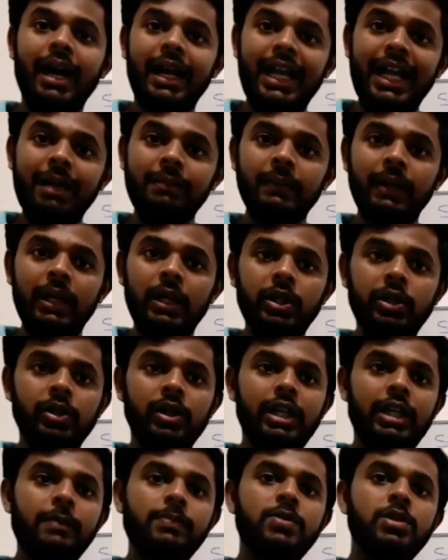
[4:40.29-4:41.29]
unable
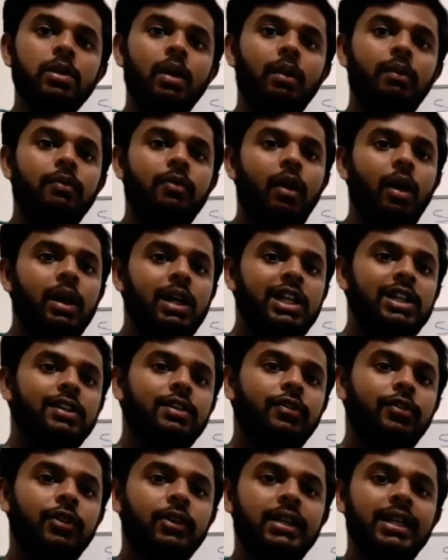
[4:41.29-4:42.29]
to absorb
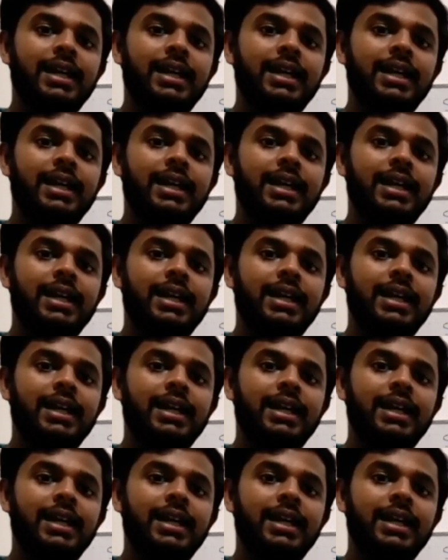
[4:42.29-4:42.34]
water for